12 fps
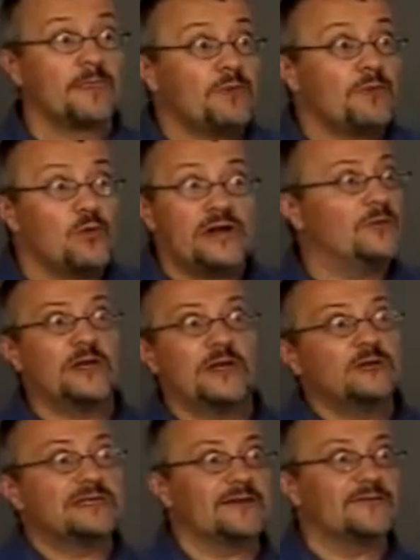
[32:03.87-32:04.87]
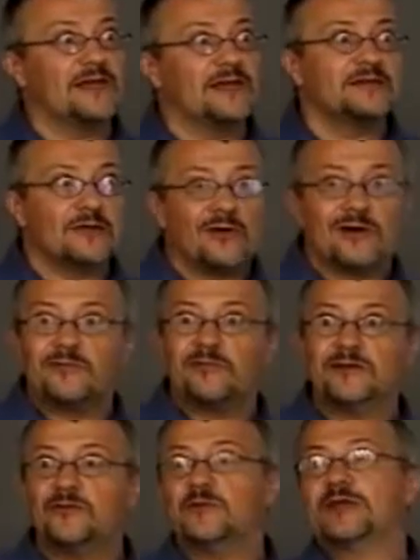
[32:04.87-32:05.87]
But we're not, we don't take advantage of that. What do we
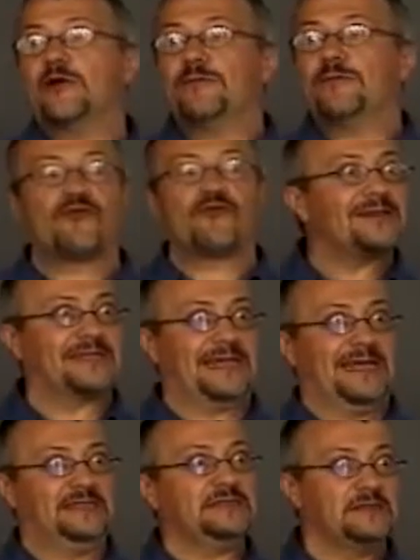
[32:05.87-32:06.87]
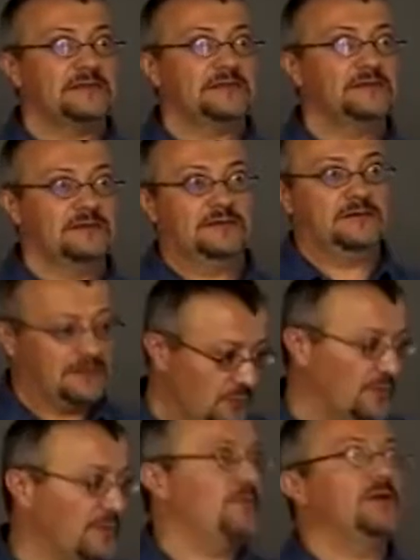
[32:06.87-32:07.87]
do? We go and broadcast. You know,
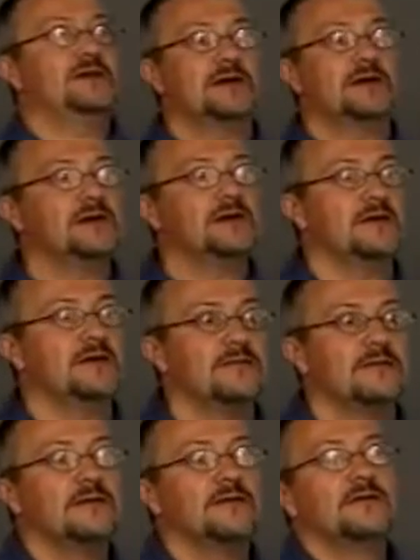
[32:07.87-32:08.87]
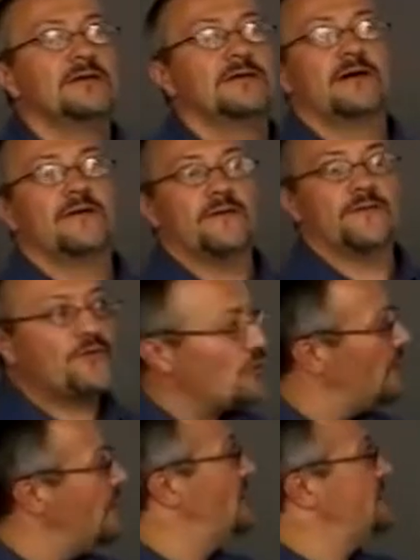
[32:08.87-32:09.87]
we put in a, you know, a
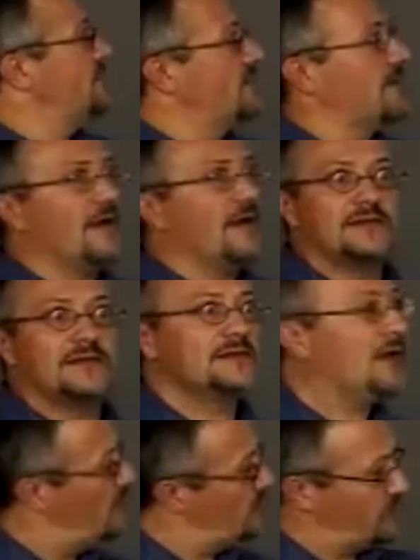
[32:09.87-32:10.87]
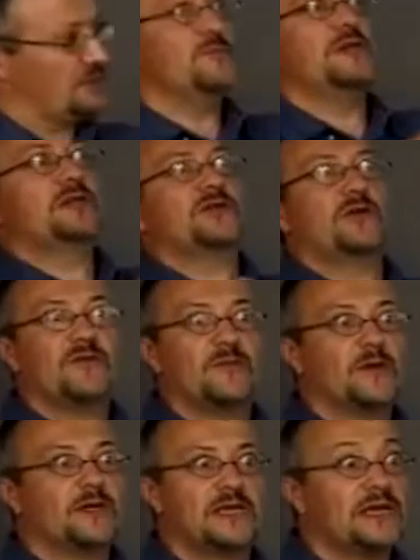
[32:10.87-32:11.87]
fertilizer across the, you uh, know, just to make sure
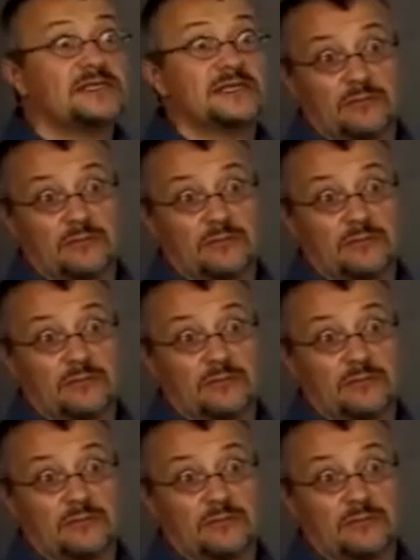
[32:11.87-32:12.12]
everybody gets it.